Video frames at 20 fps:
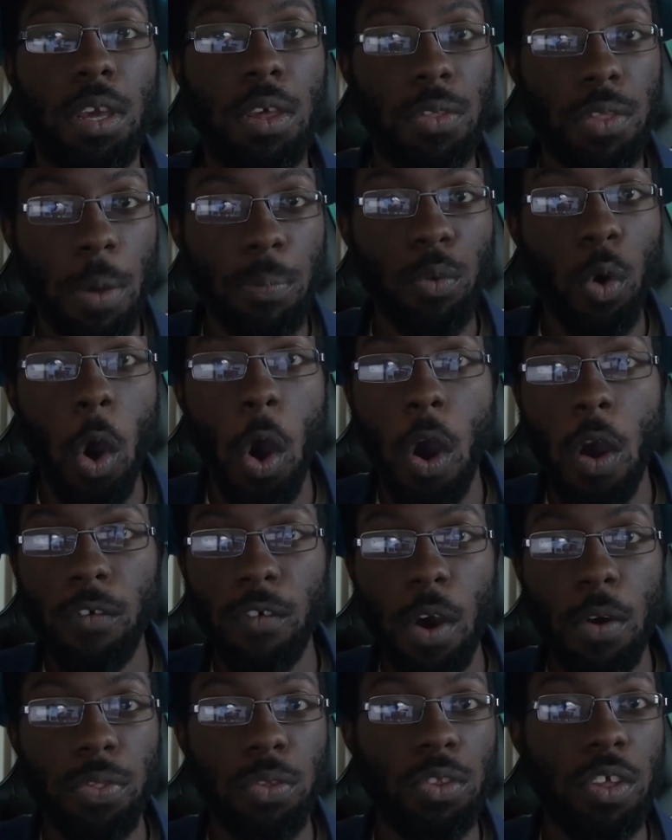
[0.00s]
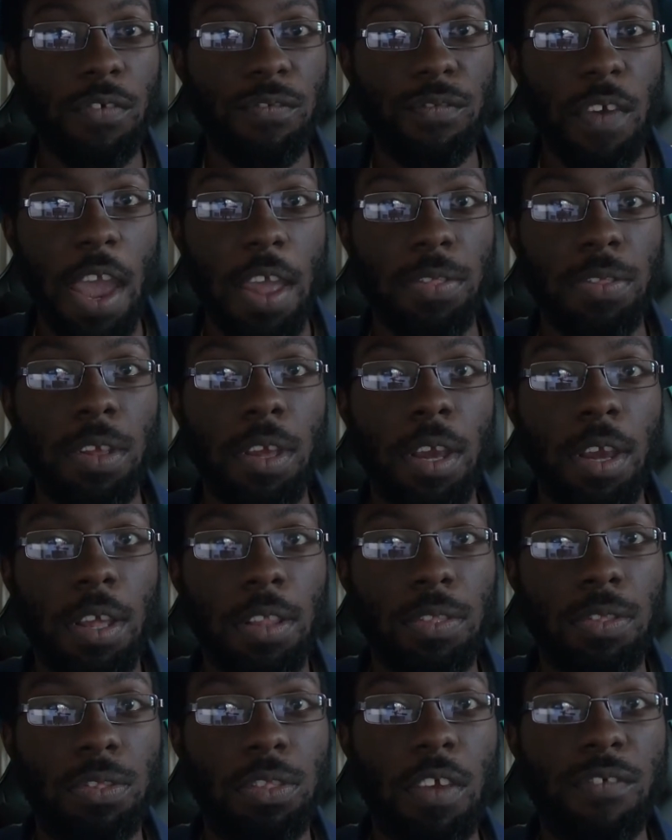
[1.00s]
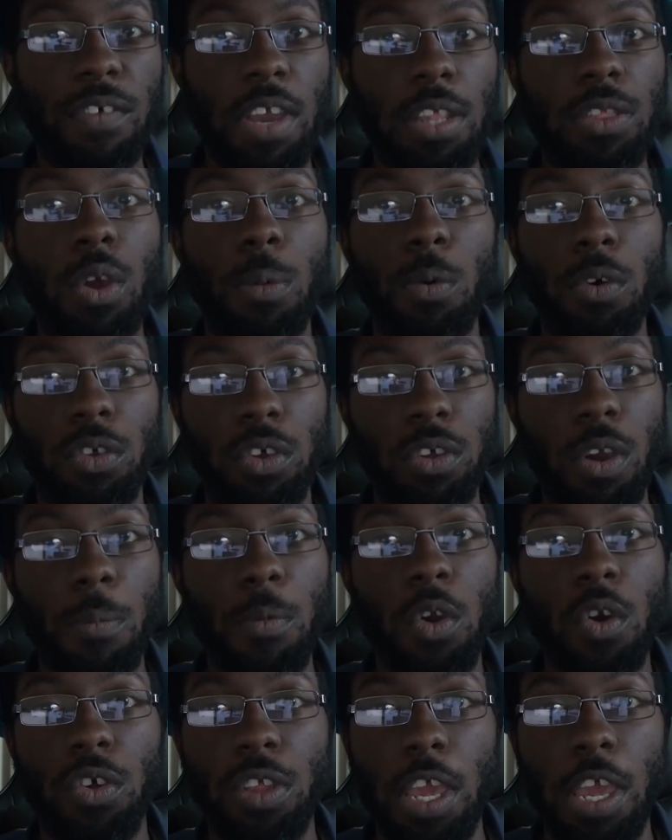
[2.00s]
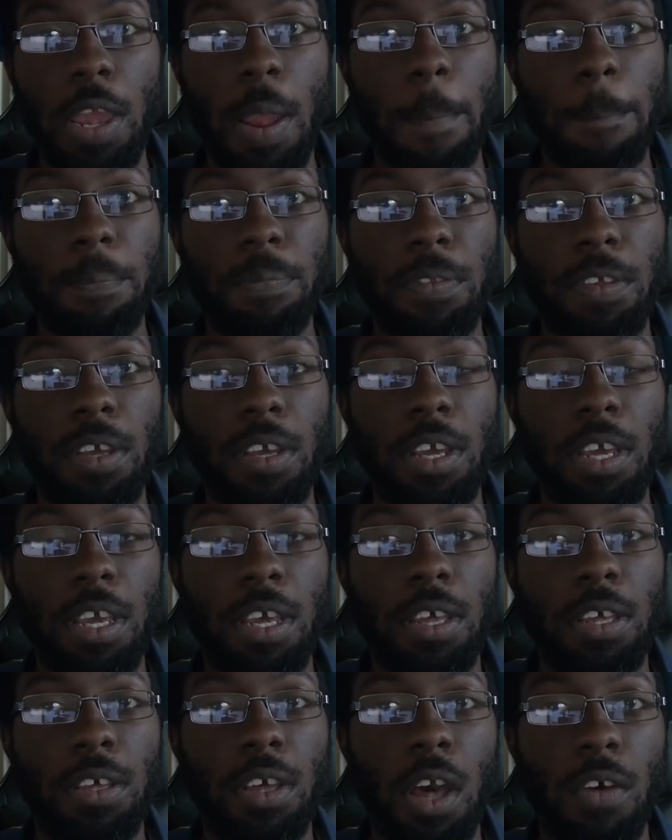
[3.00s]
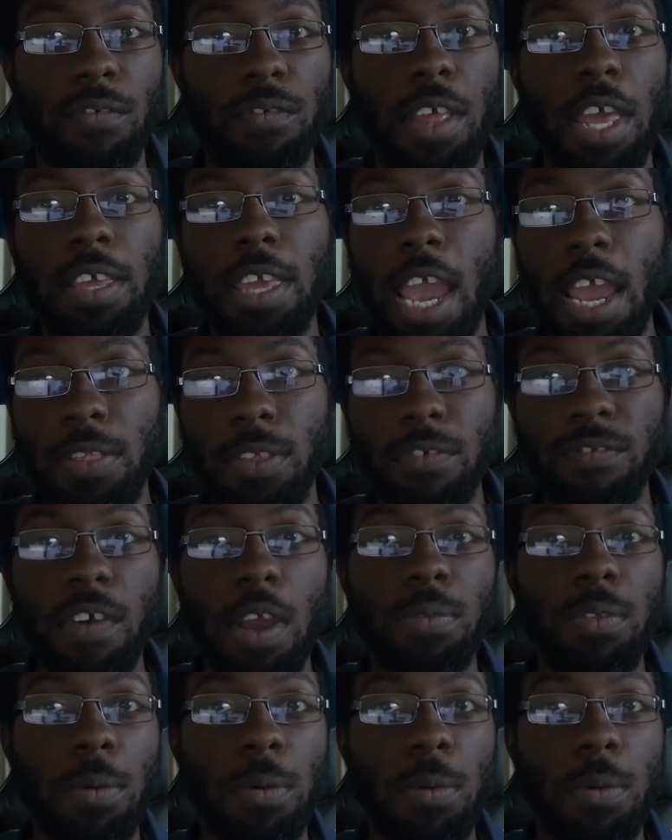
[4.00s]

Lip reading: It's up to all of us to defend the VTuber community. Because if they can't defend